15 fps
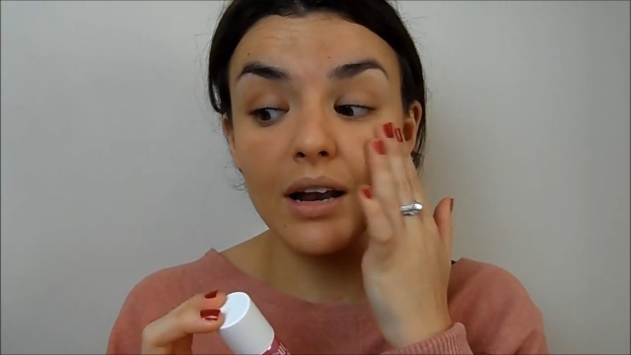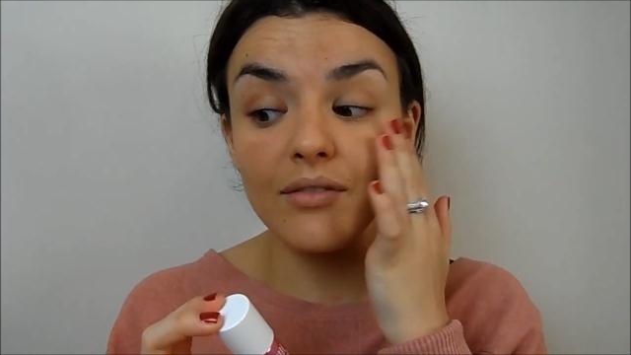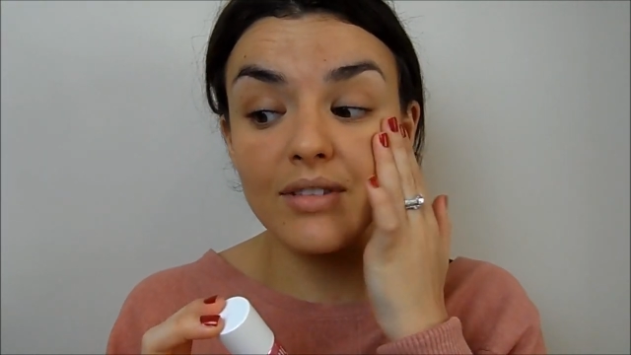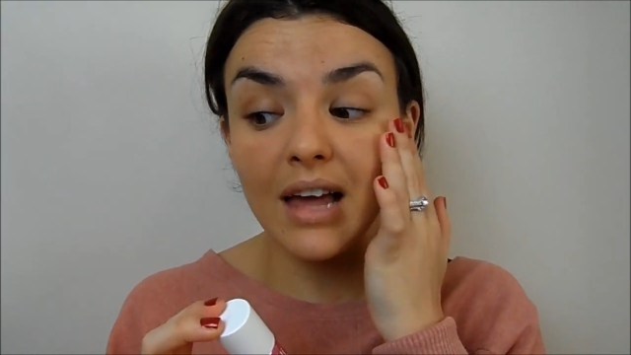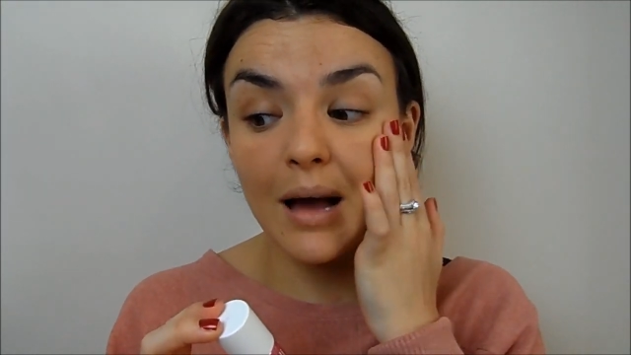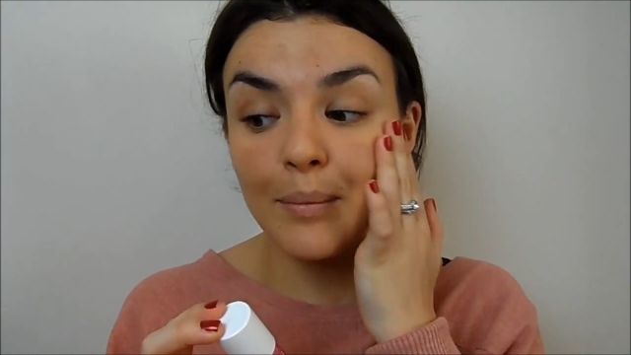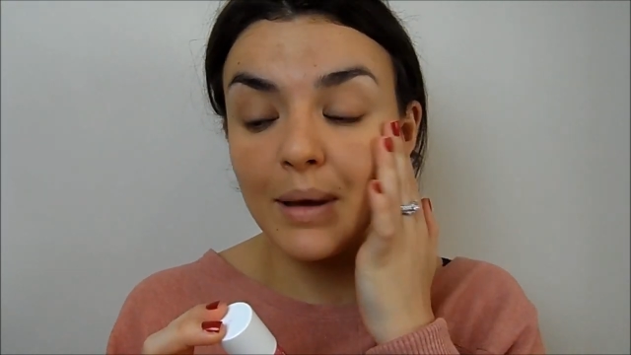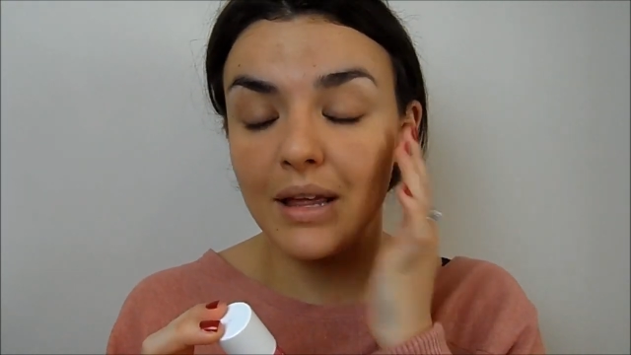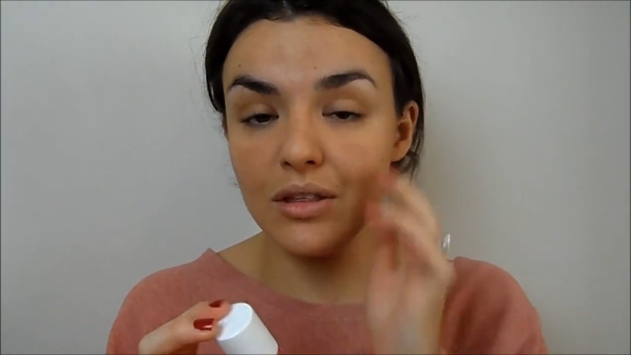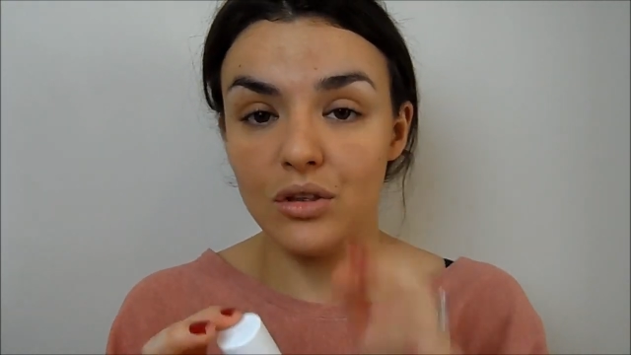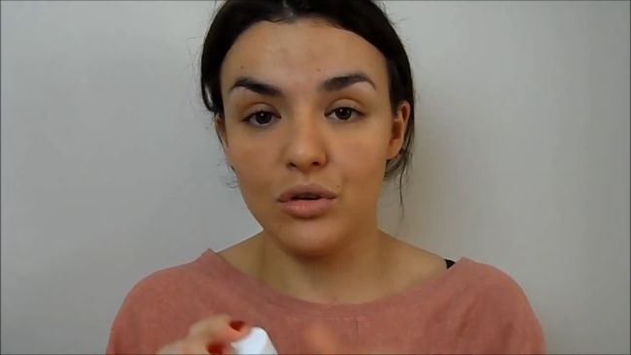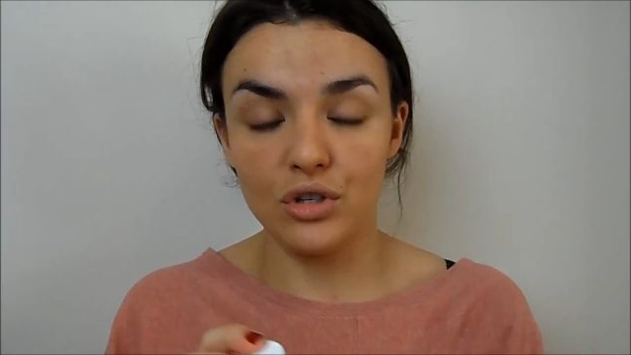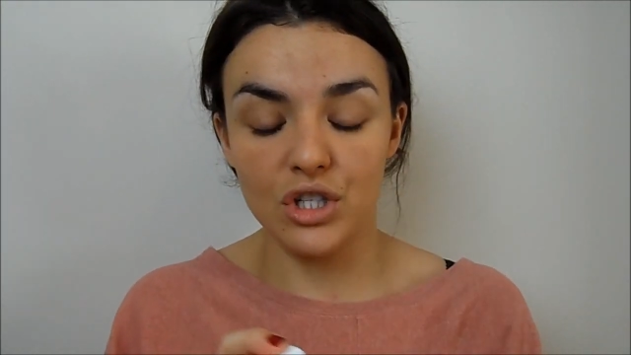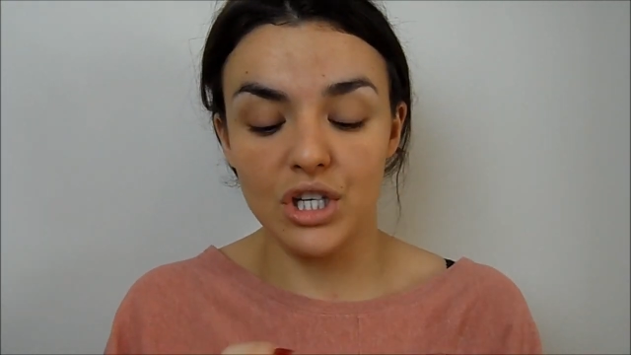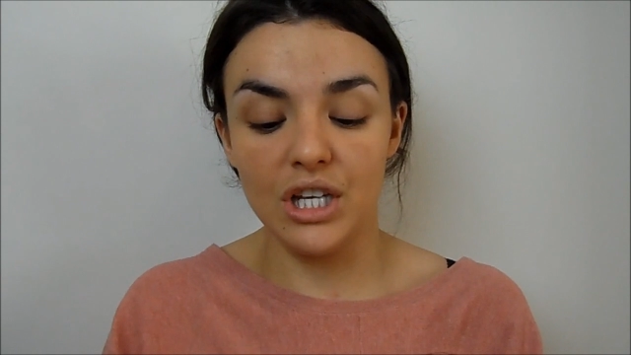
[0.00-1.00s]
kind of tap it
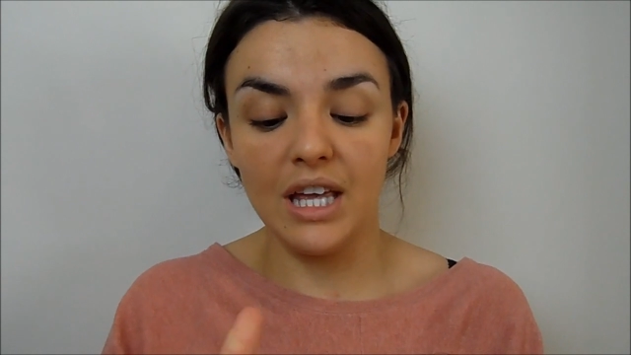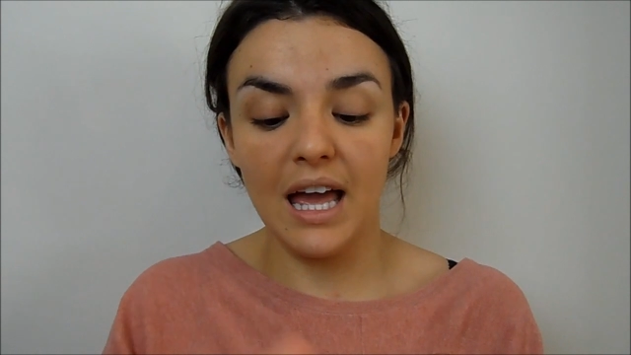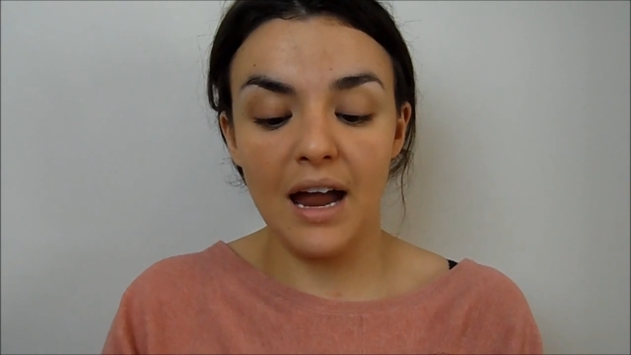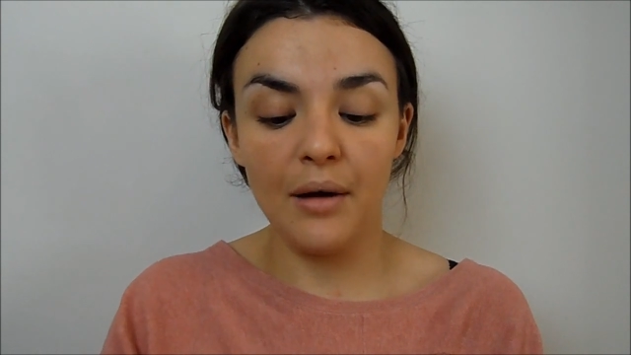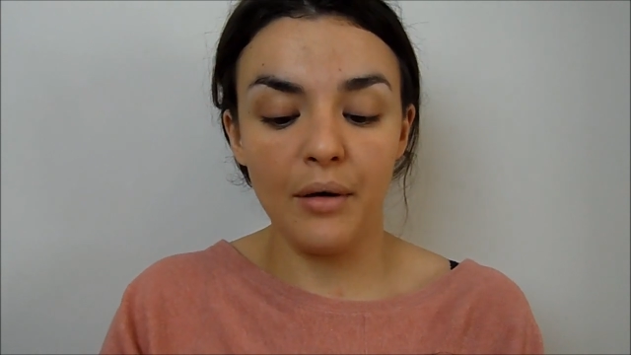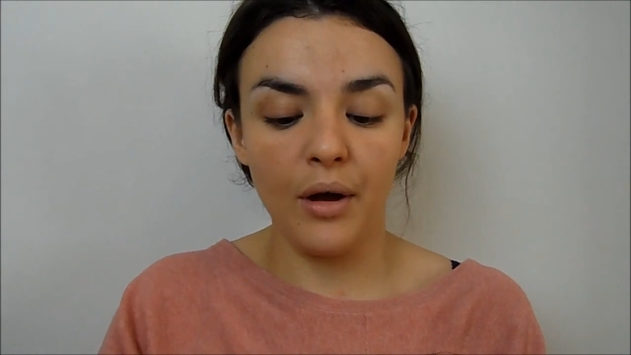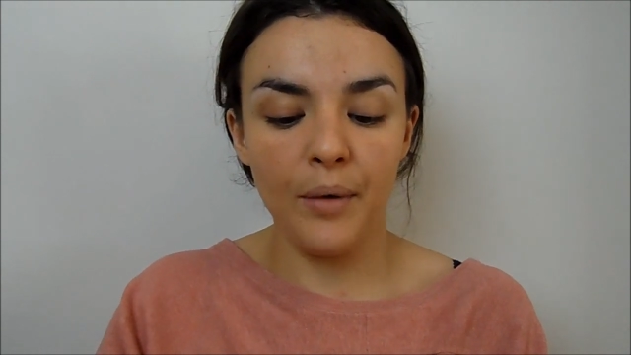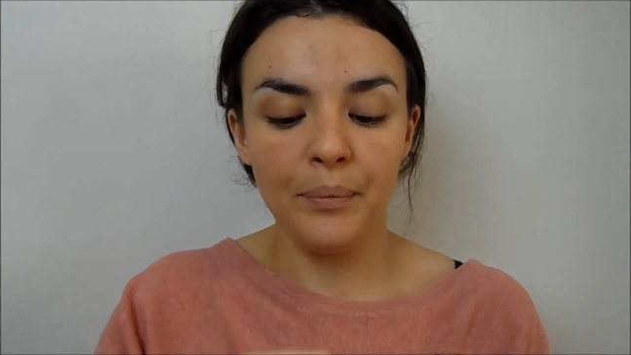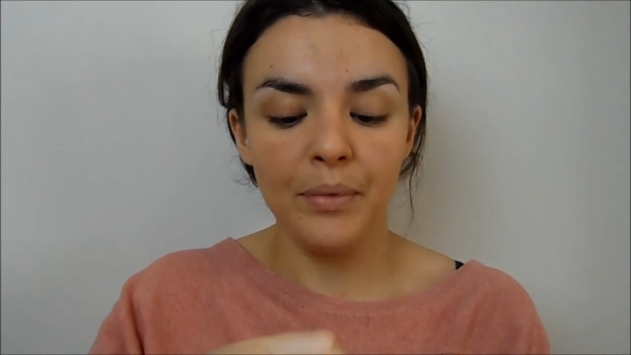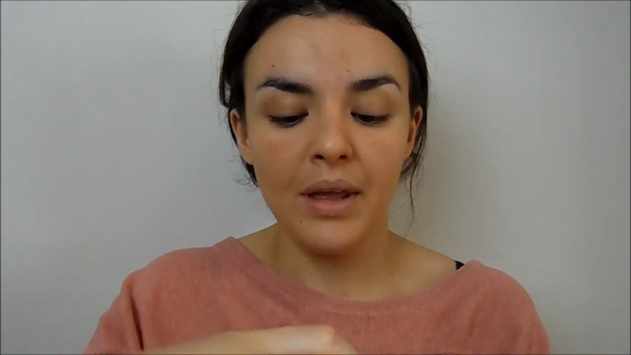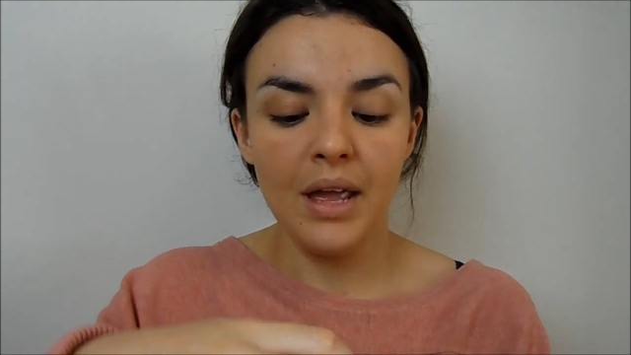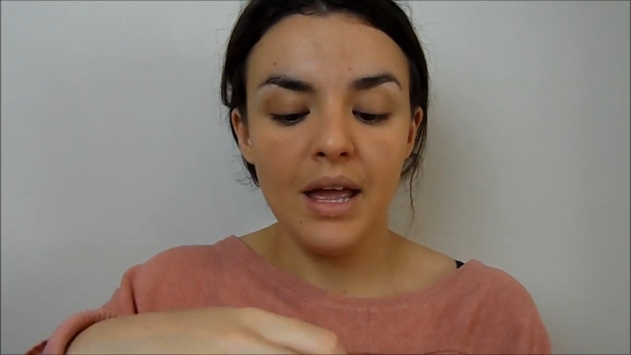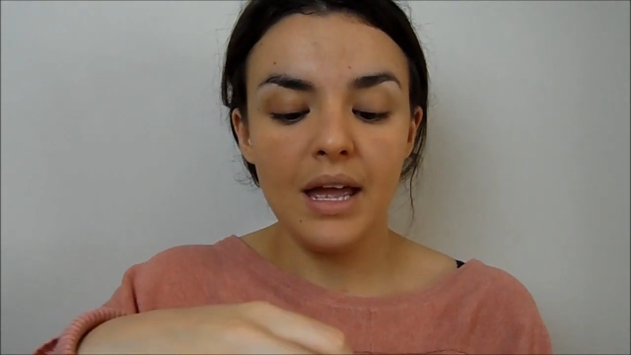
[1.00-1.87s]
into your cheek area.